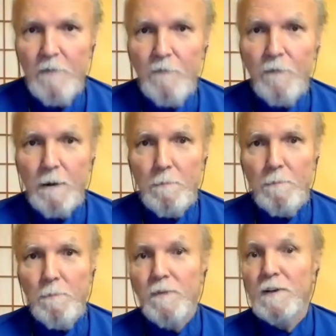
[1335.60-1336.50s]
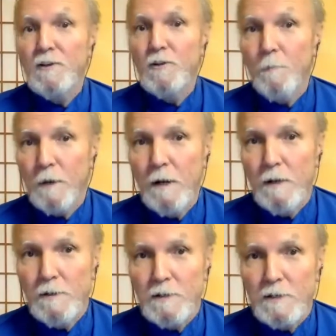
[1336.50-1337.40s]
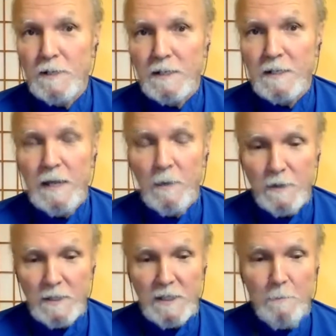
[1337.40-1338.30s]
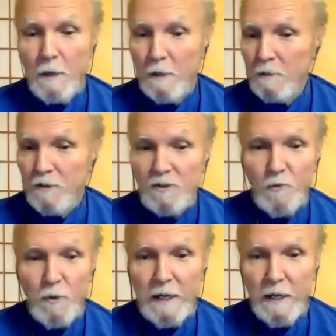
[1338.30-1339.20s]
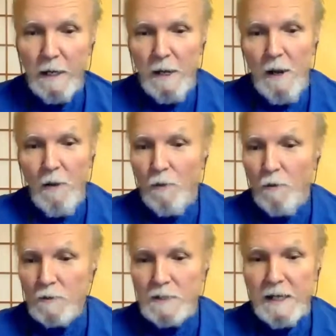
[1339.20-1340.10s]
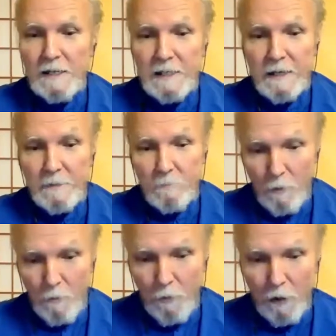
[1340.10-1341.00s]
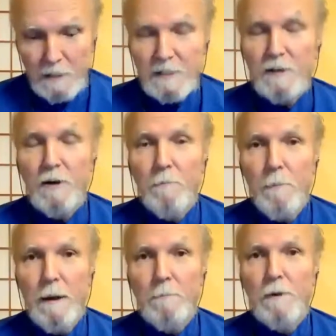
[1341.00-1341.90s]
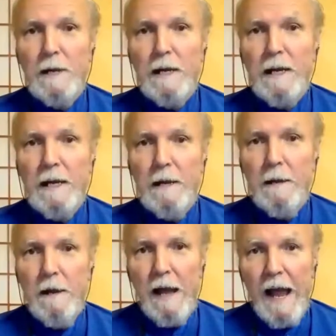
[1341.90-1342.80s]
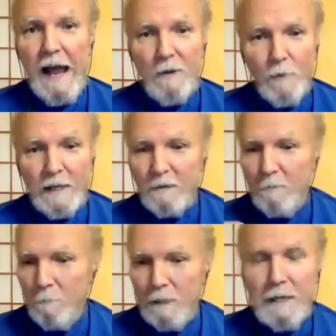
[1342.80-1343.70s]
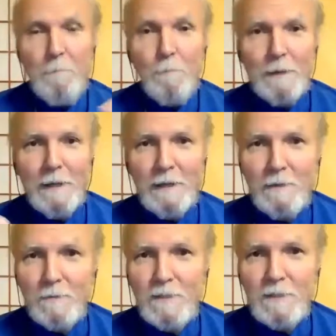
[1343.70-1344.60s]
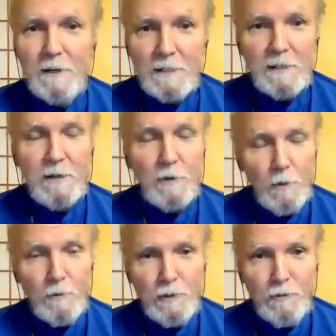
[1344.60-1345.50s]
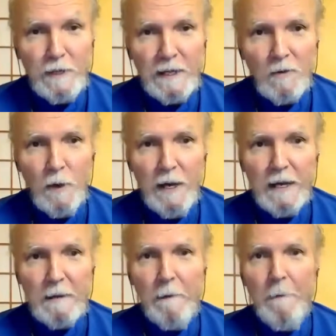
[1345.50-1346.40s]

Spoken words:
from the superconsciousness. Now, in the subconscious, those things that are thoughts in our memory, and we can manipulate those thoughts in our own unique way.